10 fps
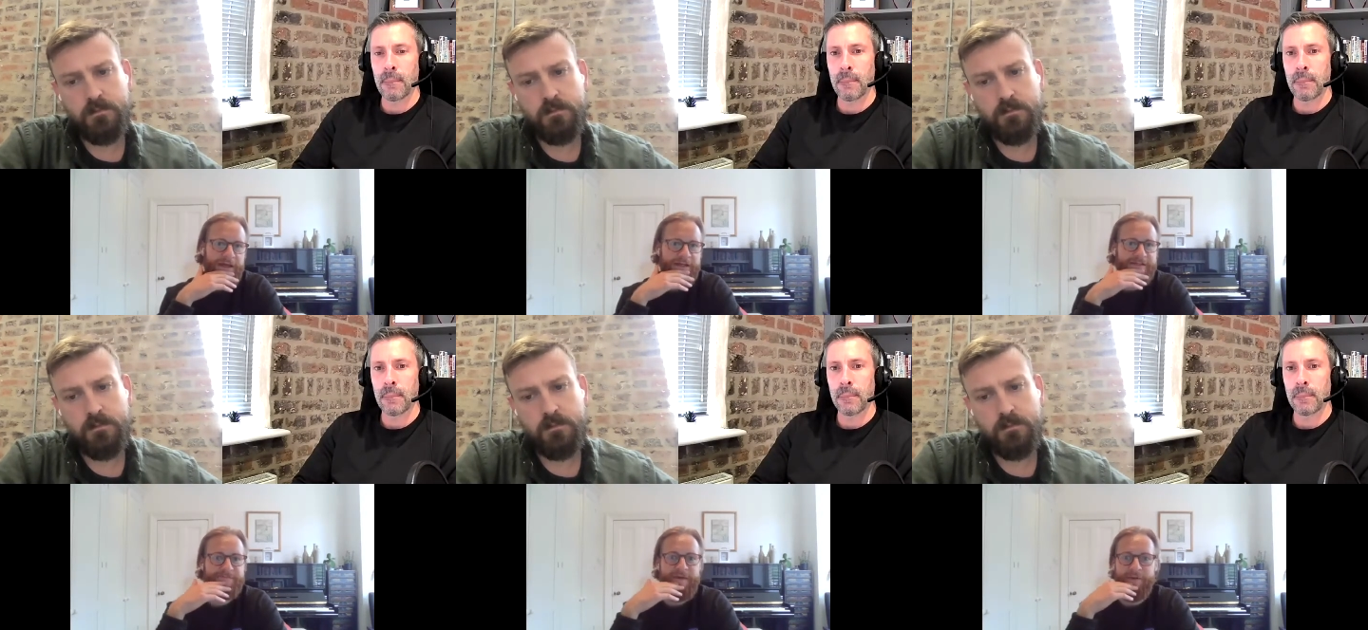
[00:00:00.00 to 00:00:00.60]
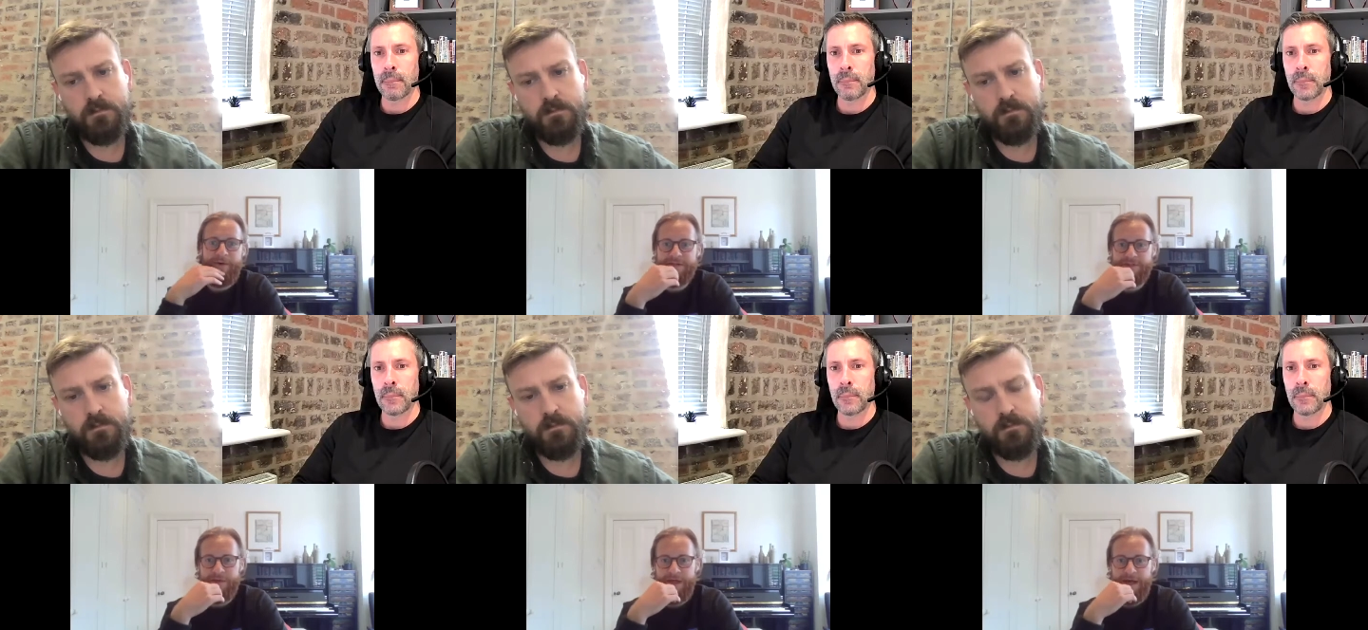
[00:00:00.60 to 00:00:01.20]
Speaker 1: It's as many ways as we
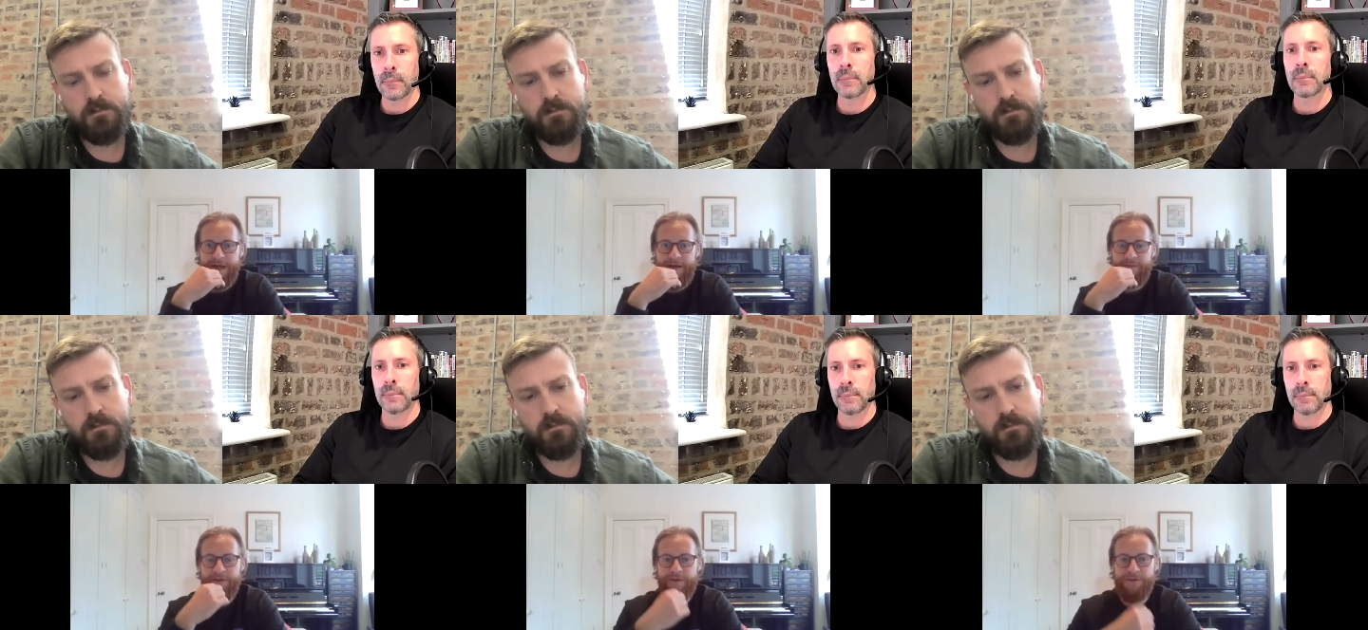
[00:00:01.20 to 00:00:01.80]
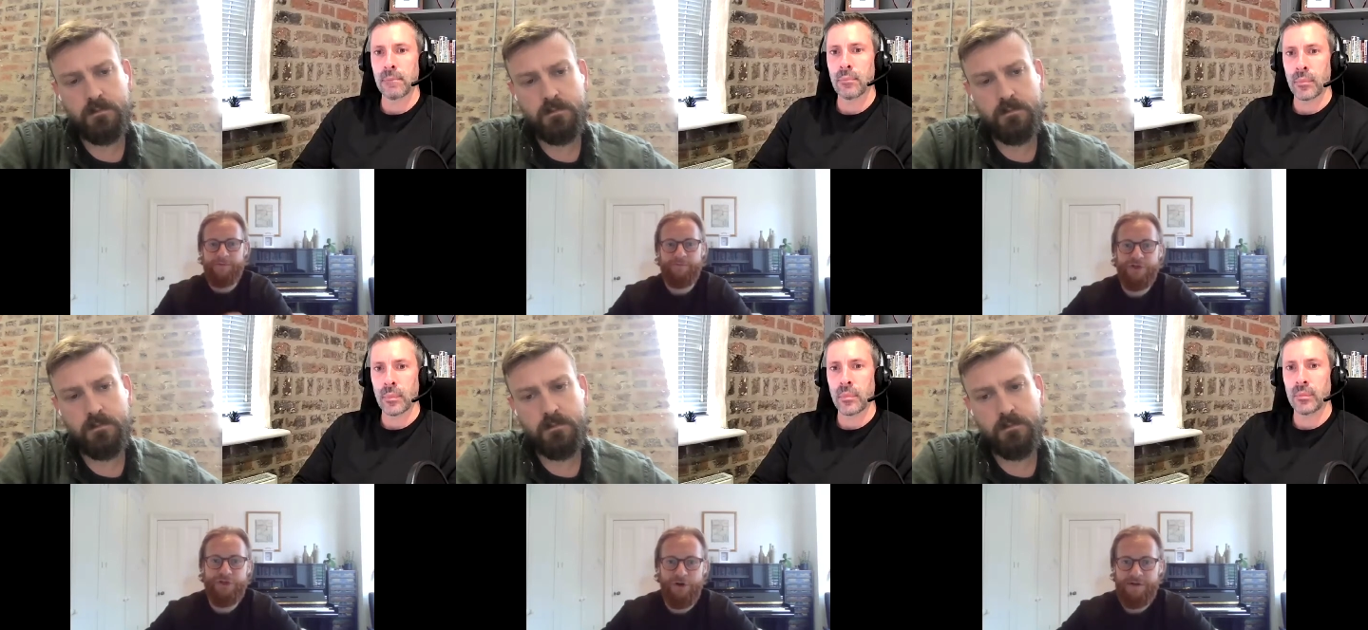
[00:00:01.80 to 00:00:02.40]
can. I mean, the
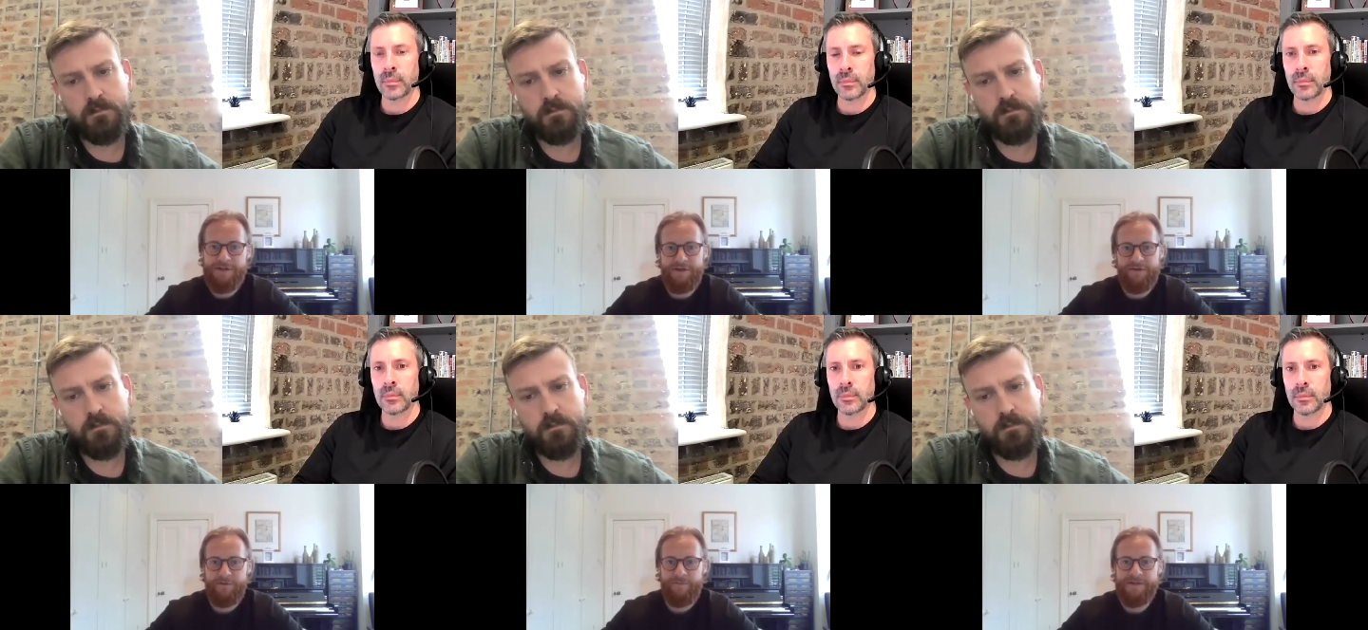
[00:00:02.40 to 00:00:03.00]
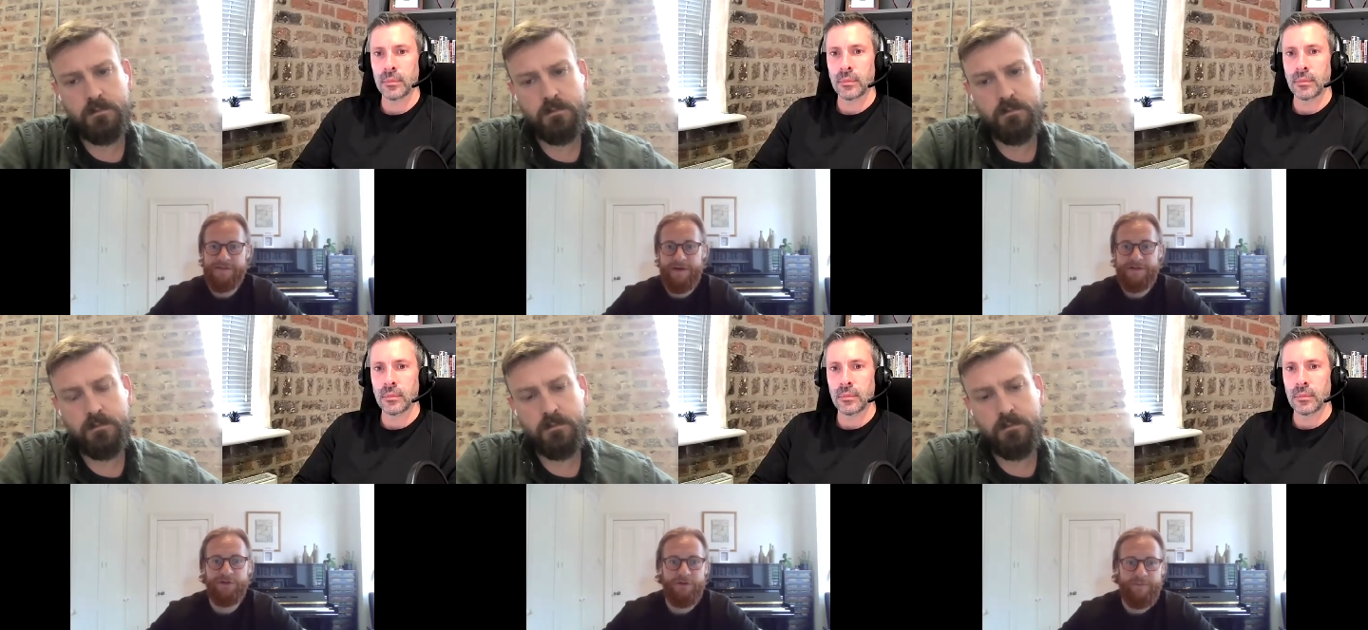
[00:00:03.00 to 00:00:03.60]
majority of the business, especially
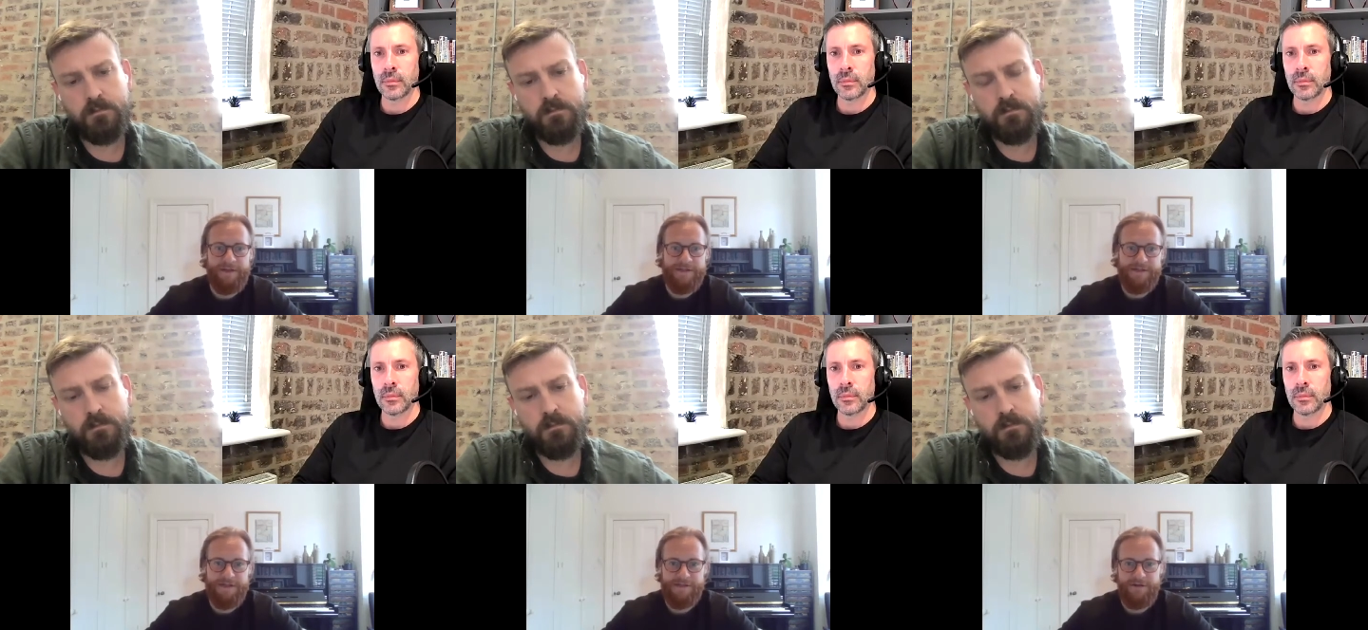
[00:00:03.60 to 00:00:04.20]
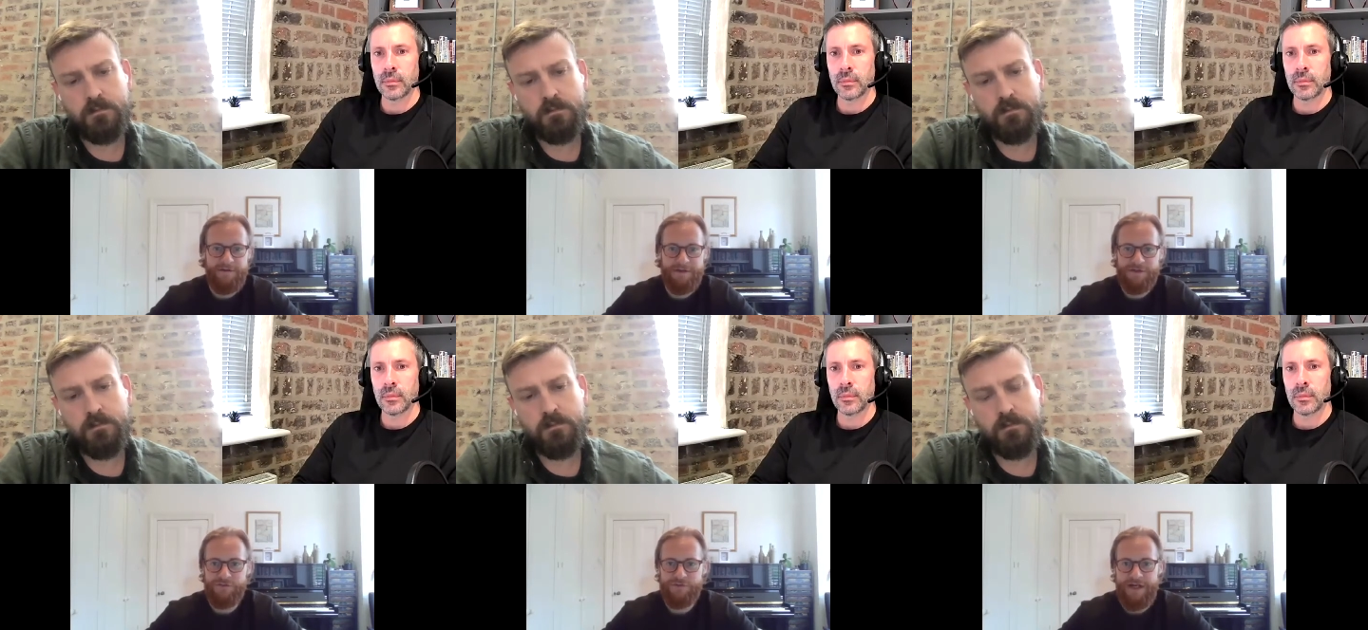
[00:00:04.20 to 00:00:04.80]
on the B two C side of things, is
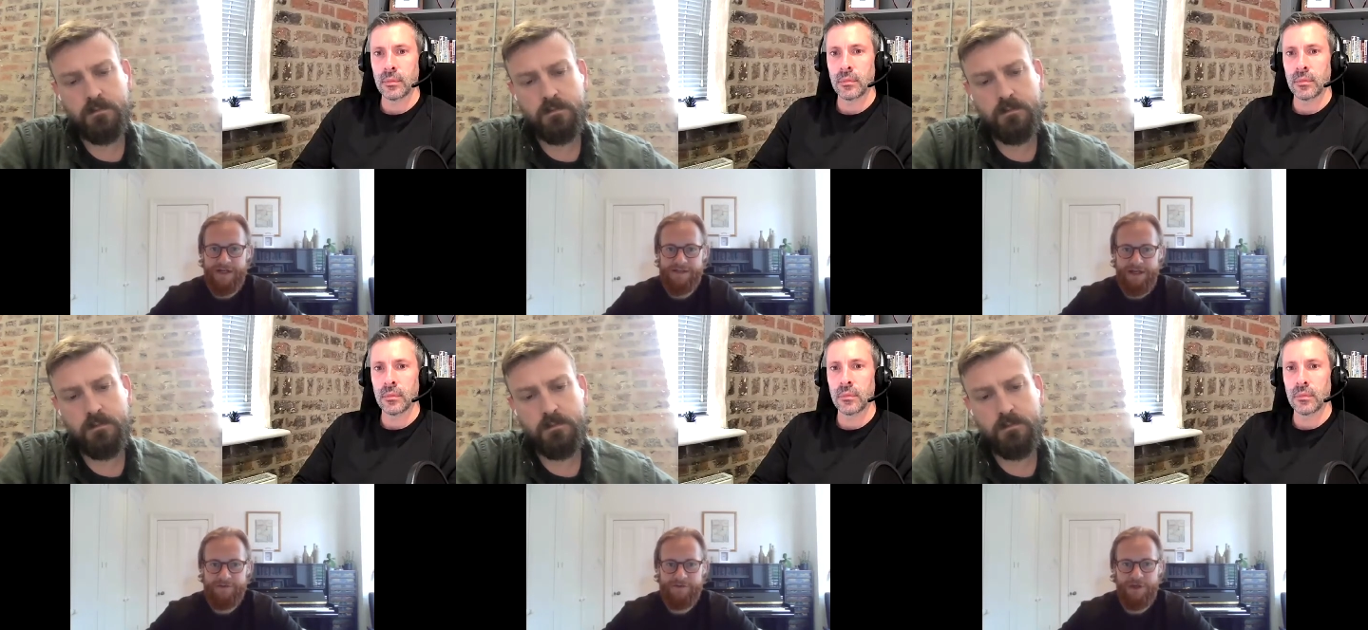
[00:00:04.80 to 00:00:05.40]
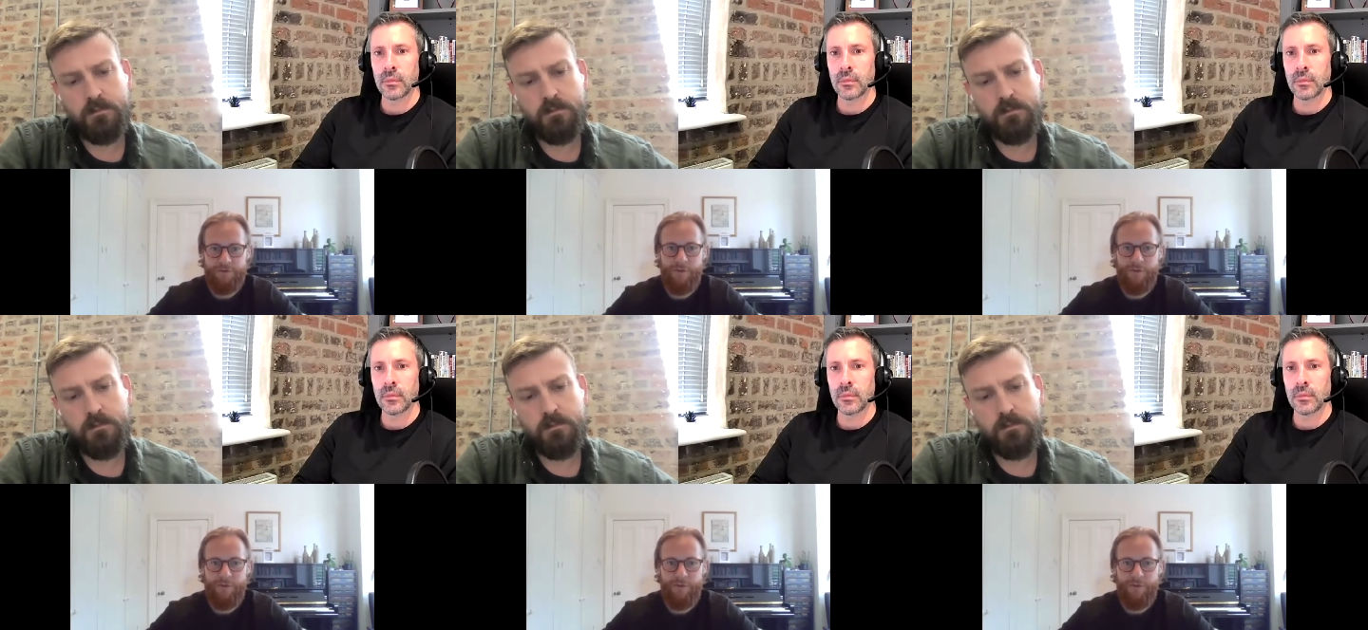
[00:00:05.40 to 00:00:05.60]
all telesales. So we